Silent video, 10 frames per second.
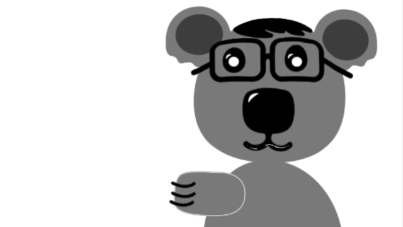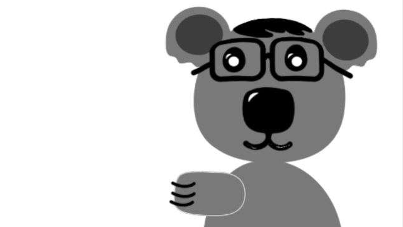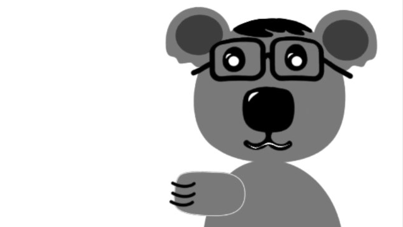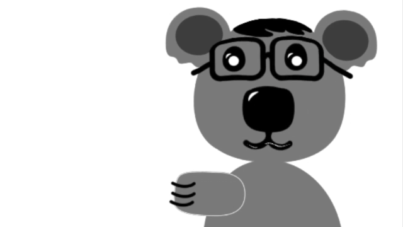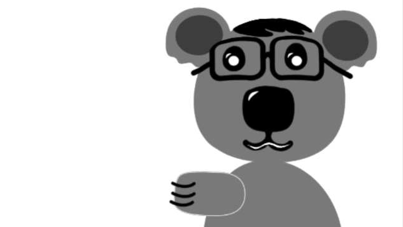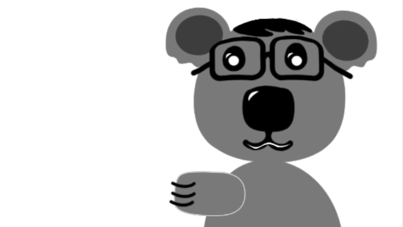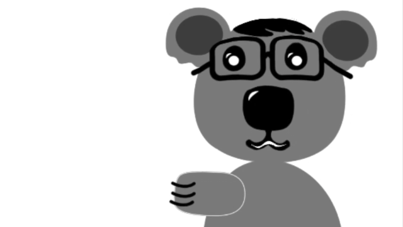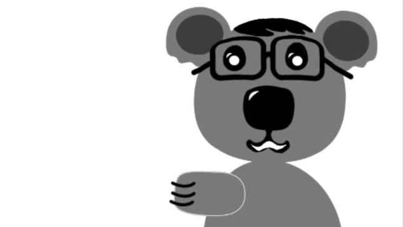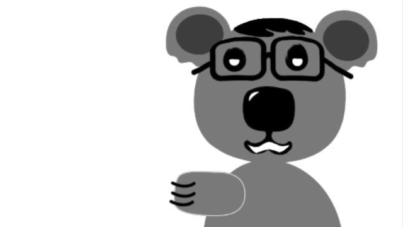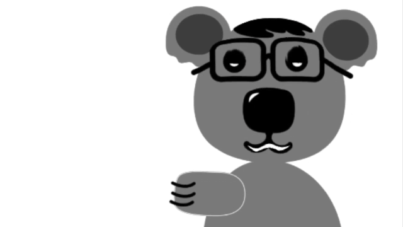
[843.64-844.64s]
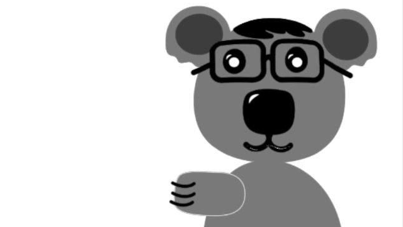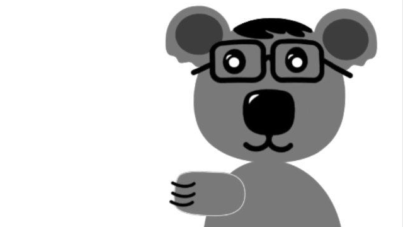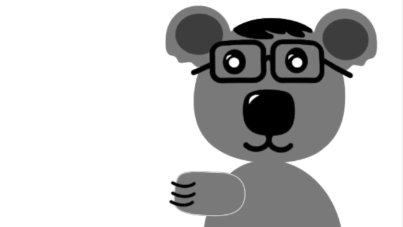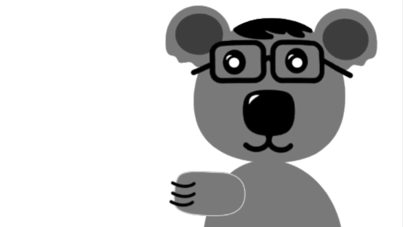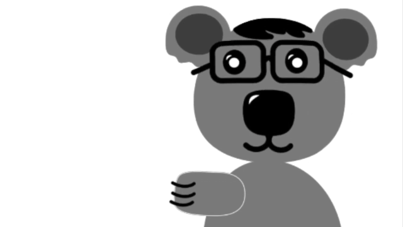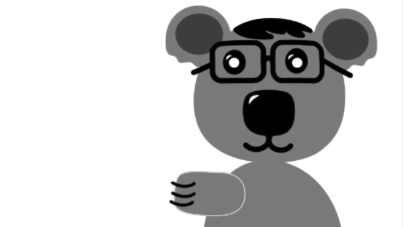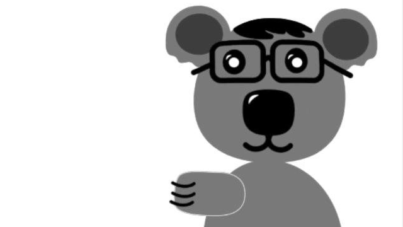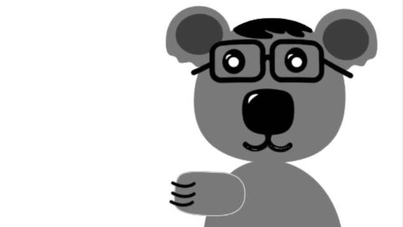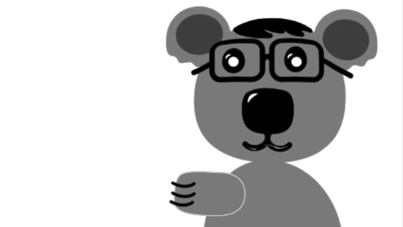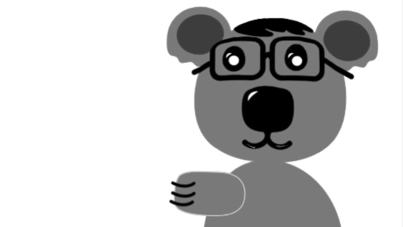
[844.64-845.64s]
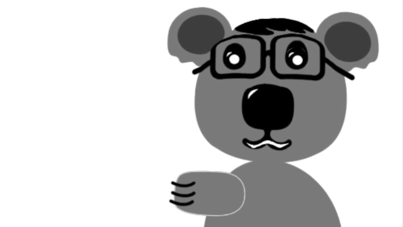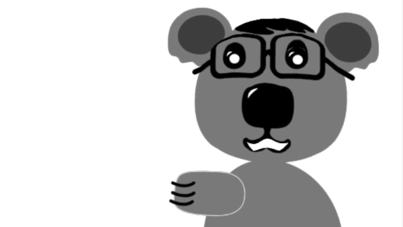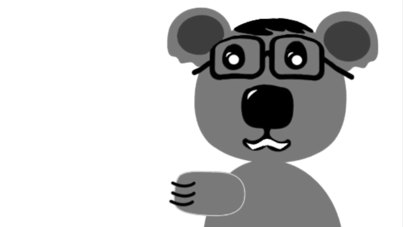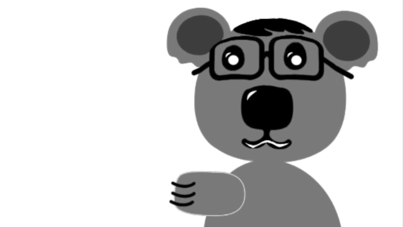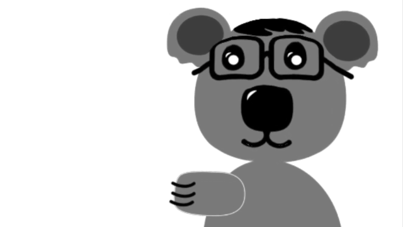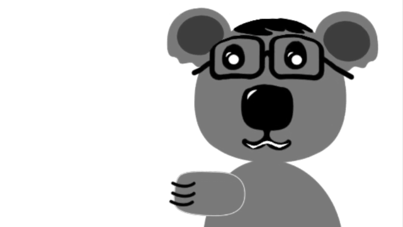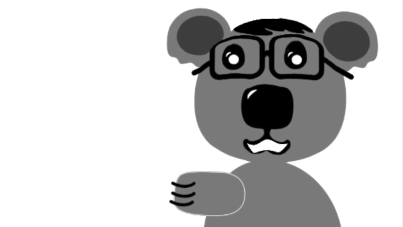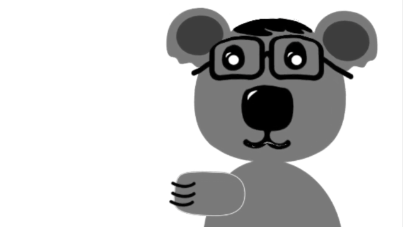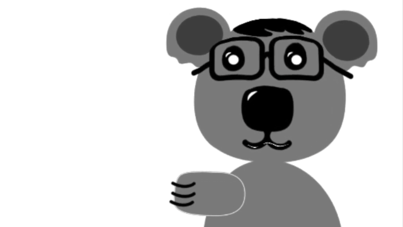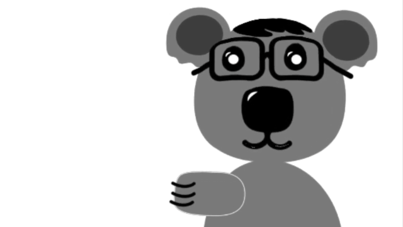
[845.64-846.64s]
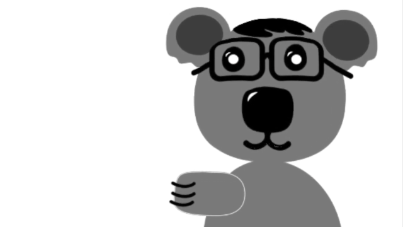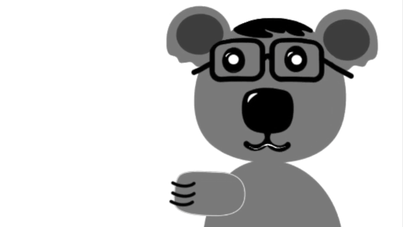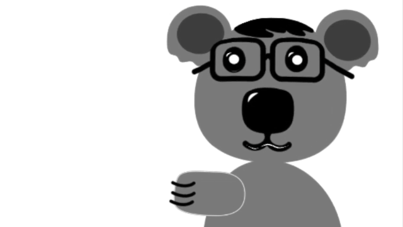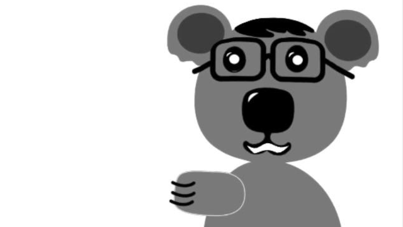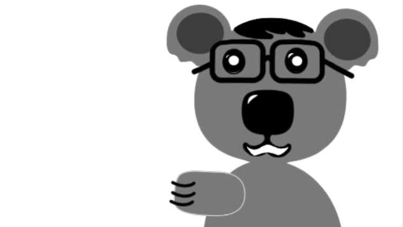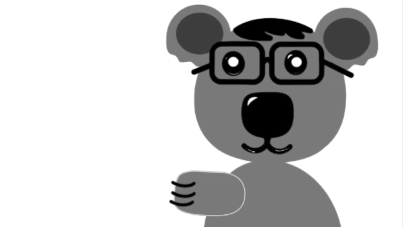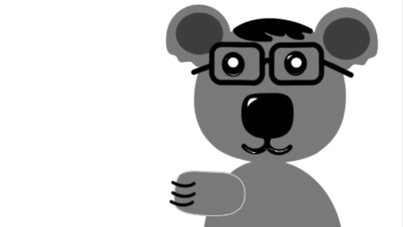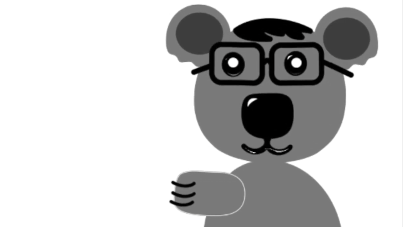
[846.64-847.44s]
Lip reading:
(no speaker visible)